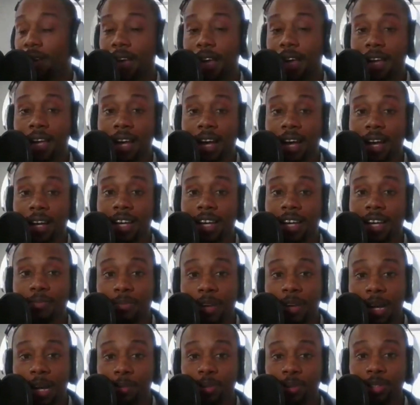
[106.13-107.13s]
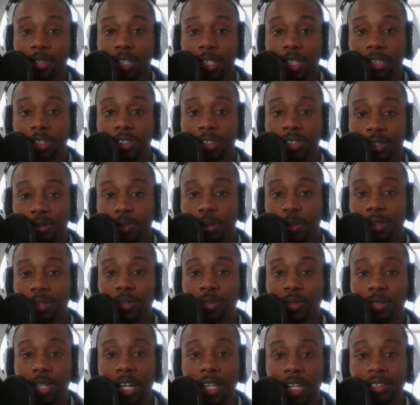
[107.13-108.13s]
Hey, I got my predictions. What
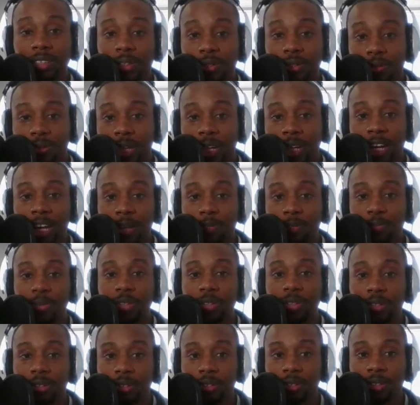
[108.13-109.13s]
do you think's going to happen?